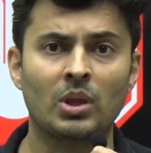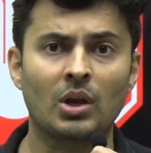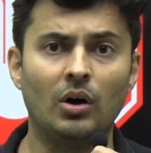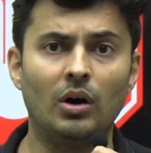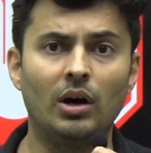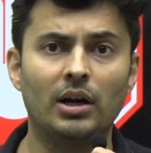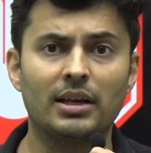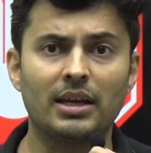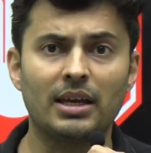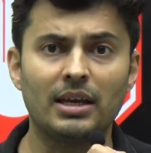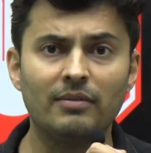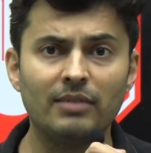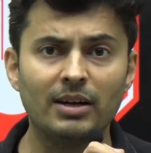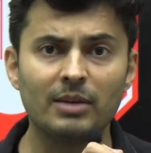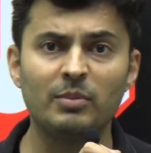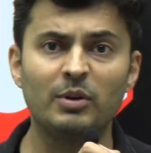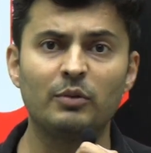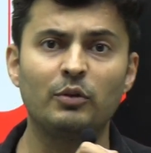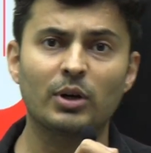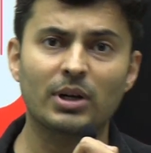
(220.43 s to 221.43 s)
or
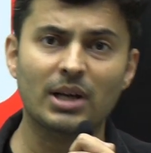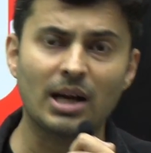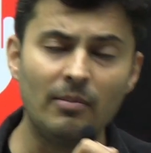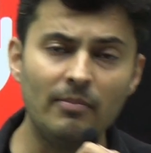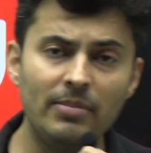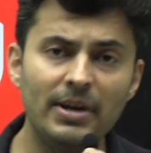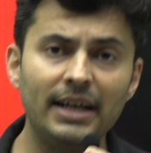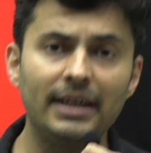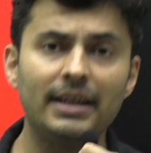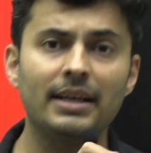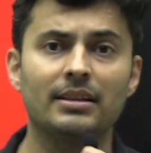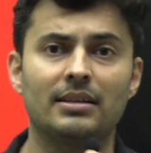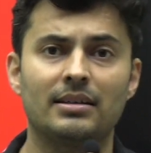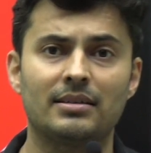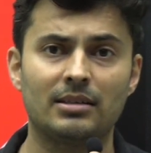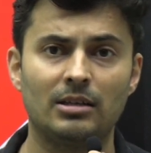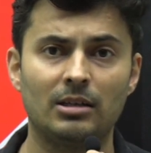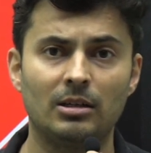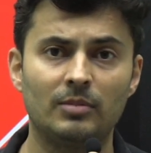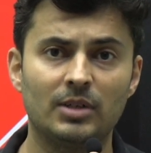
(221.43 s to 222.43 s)
even before completing the
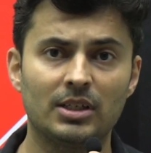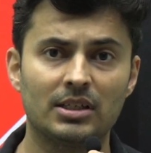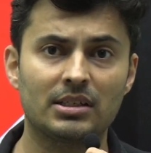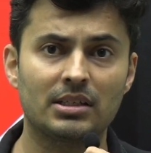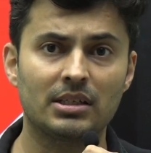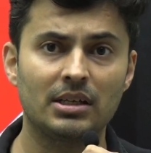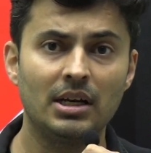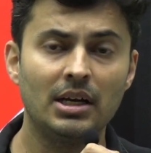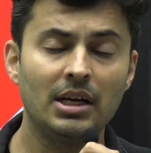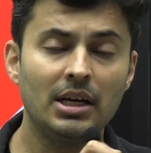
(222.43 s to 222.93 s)
syllabus.